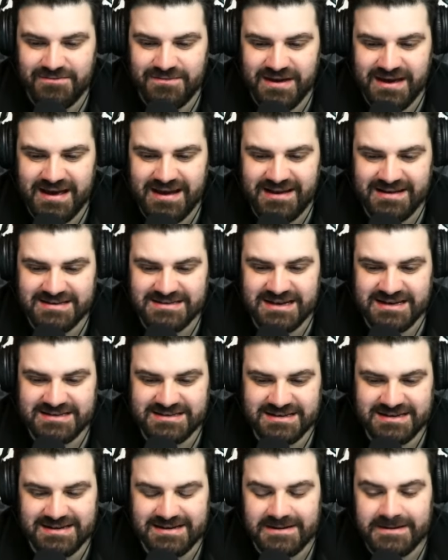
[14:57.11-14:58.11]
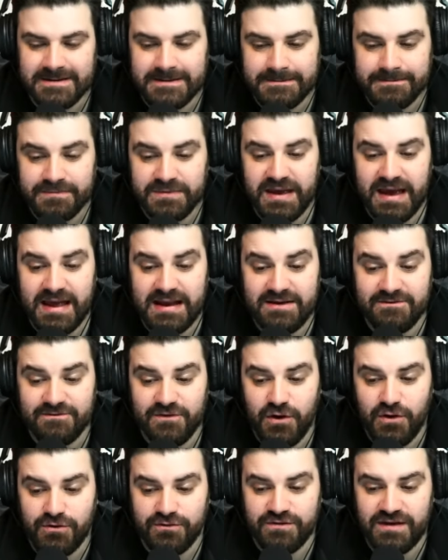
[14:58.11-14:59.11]
Mikel Arteta getting
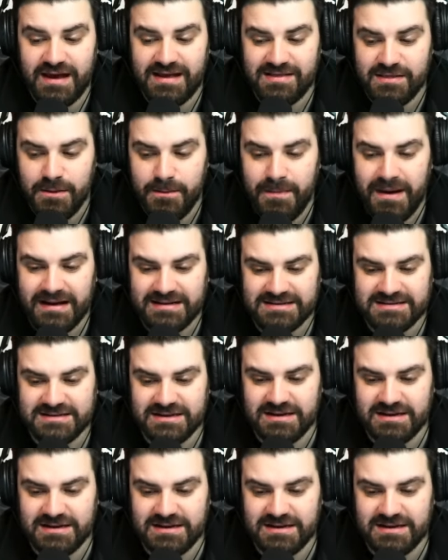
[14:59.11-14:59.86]
involved in the banter